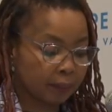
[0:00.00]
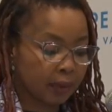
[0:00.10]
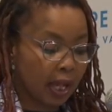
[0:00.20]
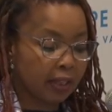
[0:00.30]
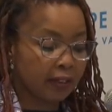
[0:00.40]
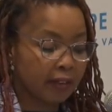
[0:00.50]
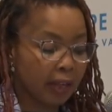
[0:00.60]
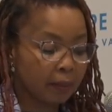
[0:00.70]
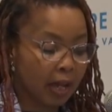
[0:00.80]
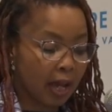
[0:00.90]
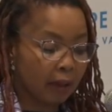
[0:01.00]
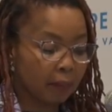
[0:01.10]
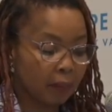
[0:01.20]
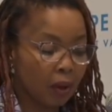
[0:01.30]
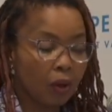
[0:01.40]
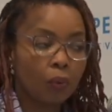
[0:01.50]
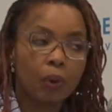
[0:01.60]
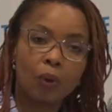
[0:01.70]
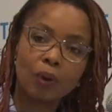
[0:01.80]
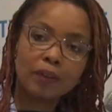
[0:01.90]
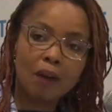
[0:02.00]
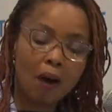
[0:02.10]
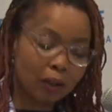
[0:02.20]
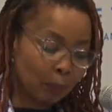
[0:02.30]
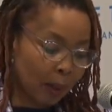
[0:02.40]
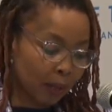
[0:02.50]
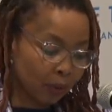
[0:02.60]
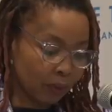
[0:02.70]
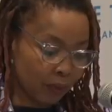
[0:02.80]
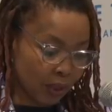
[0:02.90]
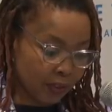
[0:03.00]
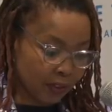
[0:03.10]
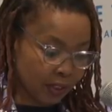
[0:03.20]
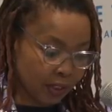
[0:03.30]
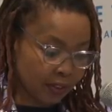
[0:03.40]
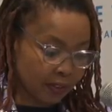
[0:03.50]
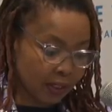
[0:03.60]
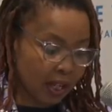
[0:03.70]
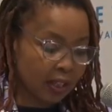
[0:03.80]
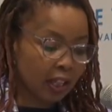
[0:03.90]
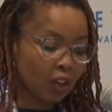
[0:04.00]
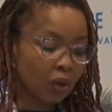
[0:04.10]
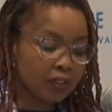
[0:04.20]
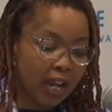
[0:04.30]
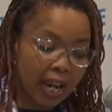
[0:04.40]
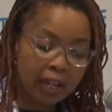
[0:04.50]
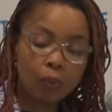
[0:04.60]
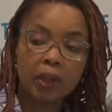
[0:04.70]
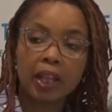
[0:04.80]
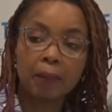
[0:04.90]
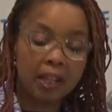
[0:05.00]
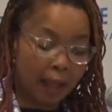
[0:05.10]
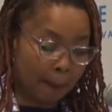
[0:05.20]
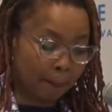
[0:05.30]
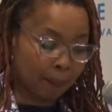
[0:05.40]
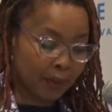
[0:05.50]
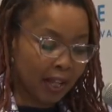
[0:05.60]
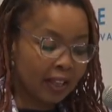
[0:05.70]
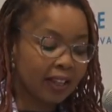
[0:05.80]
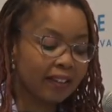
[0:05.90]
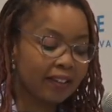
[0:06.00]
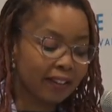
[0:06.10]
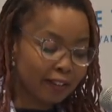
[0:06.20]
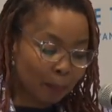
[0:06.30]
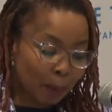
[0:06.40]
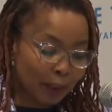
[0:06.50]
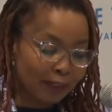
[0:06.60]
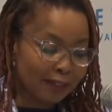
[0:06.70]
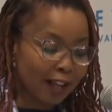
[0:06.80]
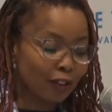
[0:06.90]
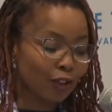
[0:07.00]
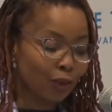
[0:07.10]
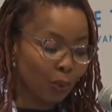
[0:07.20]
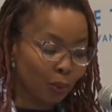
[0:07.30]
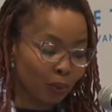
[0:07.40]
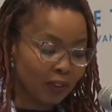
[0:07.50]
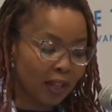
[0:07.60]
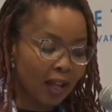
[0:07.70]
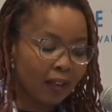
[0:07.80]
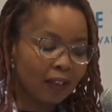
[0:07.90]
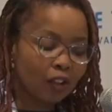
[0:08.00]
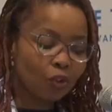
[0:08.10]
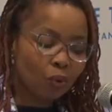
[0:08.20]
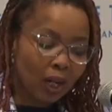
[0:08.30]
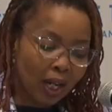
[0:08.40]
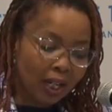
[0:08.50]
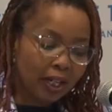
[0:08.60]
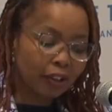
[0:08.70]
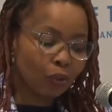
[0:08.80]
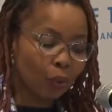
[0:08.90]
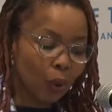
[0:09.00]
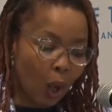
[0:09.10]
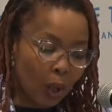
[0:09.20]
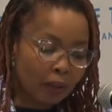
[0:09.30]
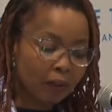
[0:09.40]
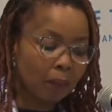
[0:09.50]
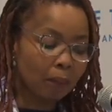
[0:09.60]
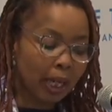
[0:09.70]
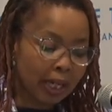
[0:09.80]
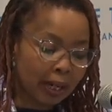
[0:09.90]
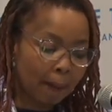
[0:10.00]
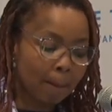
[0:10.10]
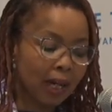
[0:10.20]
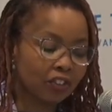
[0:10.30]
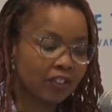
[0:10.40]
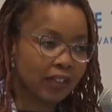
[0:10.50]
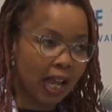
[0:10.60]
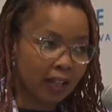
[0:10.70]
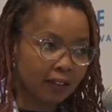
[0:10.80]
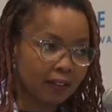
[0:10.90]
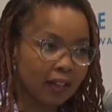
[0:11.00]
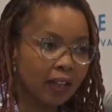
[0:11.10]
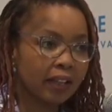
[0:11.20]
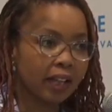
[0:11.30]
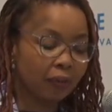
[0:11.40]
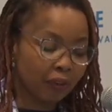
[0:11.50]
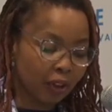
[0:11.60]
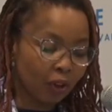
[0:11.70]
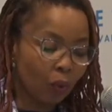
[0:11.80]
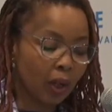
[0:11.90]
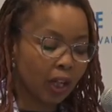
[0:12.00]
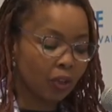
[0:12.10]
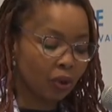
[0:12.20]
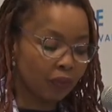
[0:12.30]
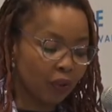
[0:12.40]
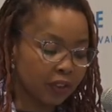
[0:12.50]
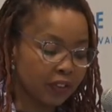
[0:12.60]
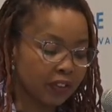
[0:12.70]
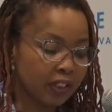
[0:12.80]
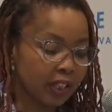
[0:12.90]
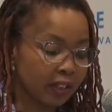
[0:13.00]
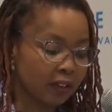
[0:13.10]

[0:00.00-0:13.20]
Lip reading: at the same time, we also occupy universities that contain within them the disciplines and schools that really do not make much sense given what a university is